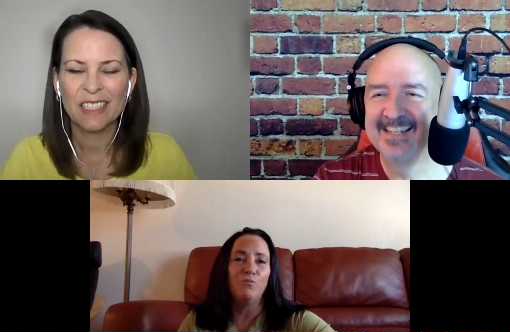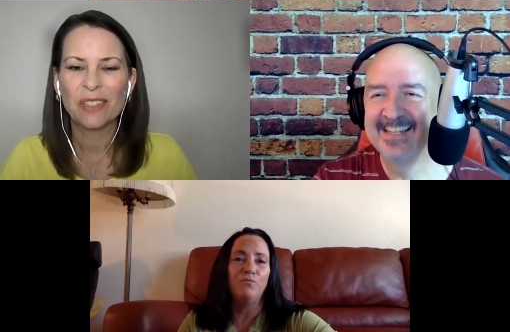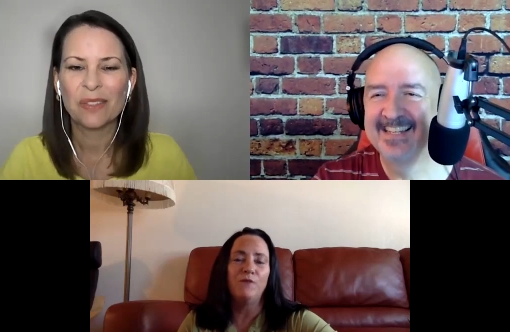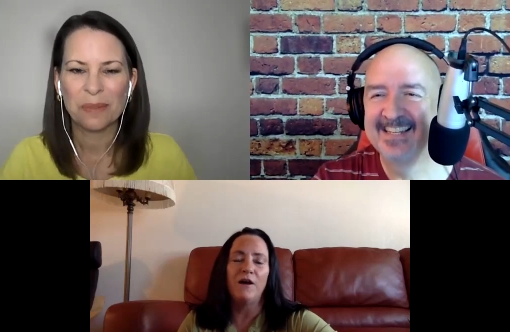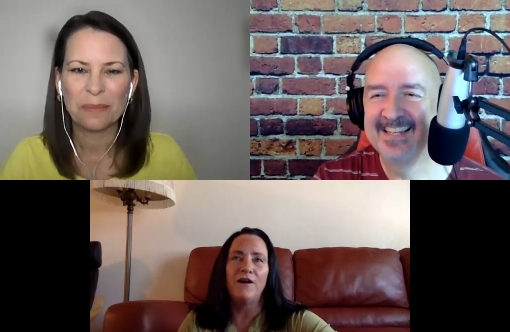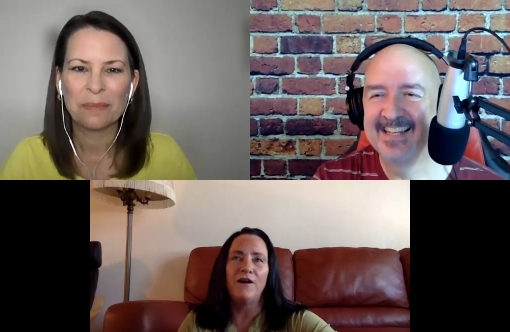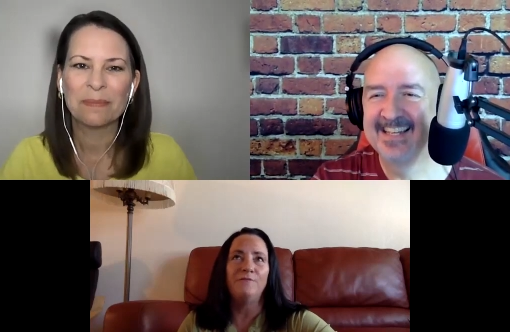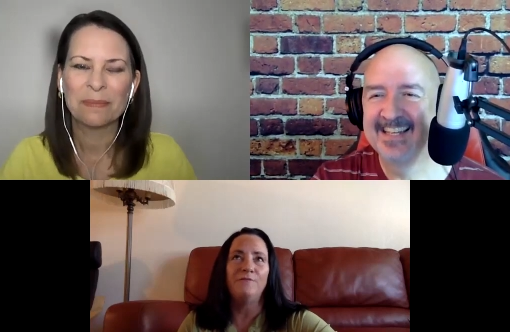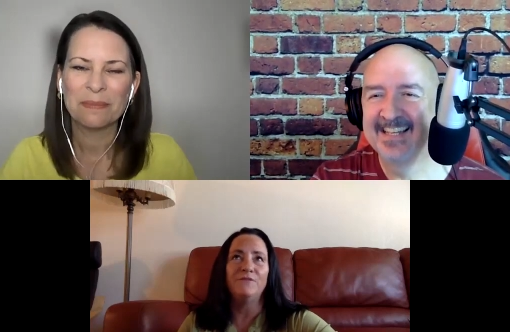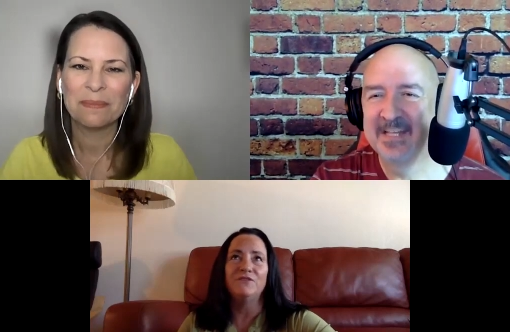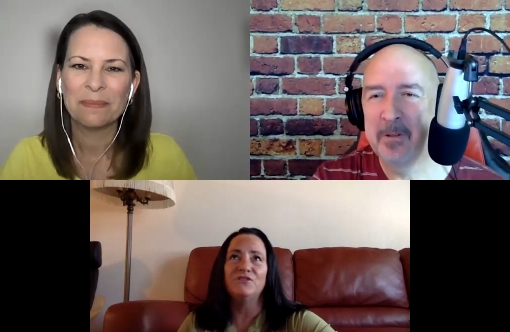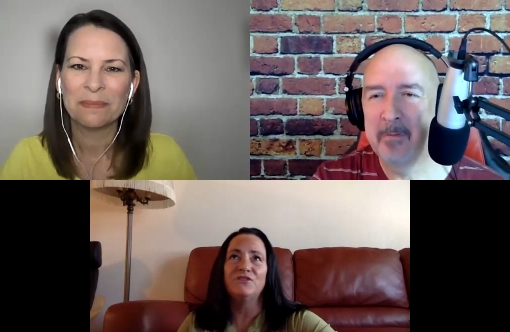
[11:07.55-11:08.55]
Speaker 1: um,
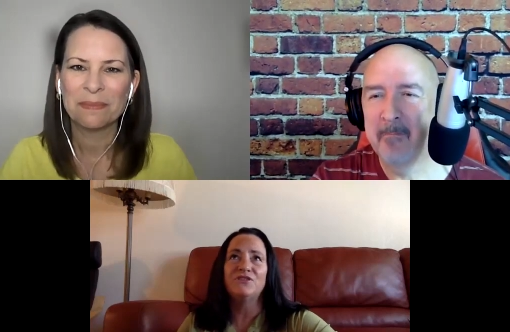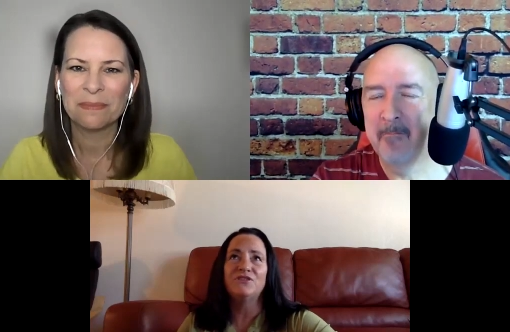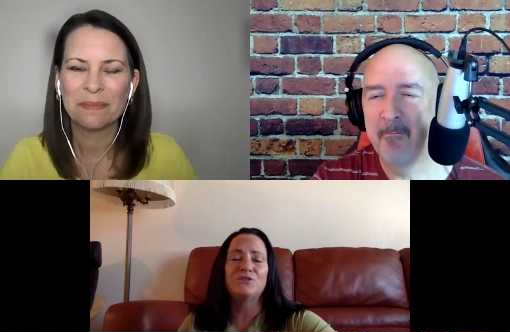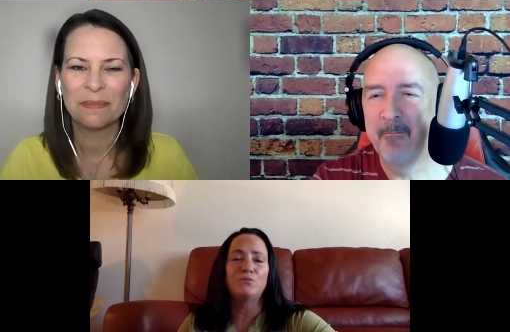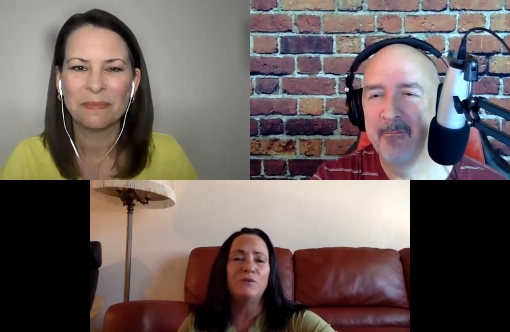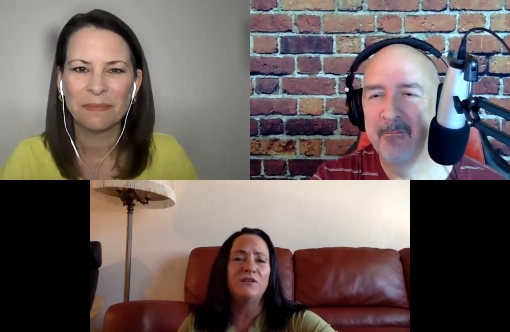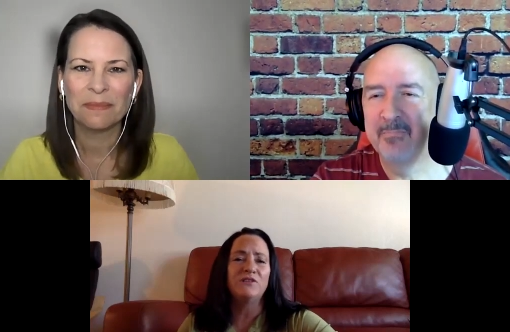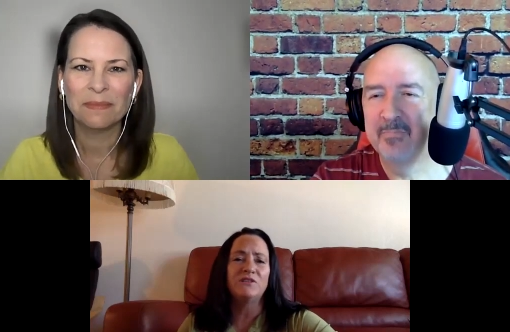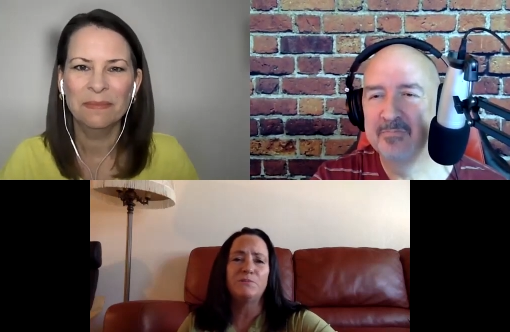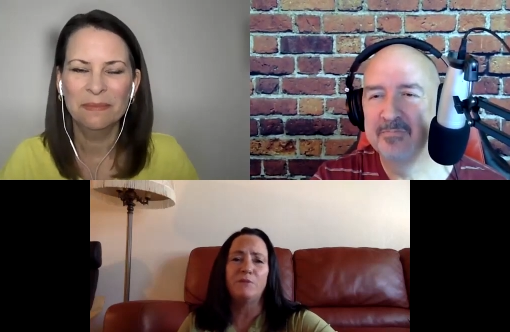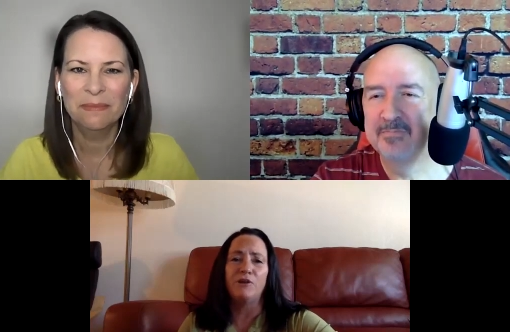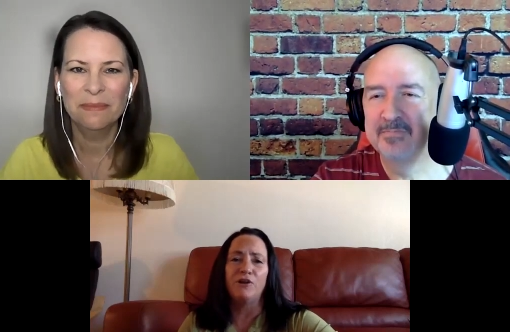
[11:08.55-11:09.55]
just sweet
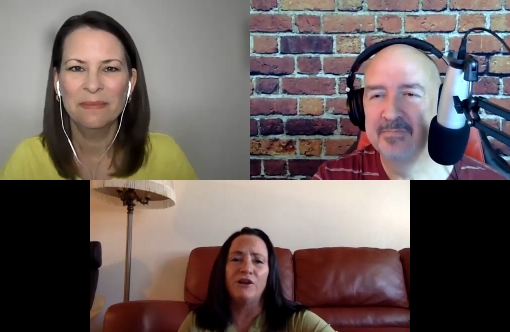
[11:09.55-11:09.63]
spirit,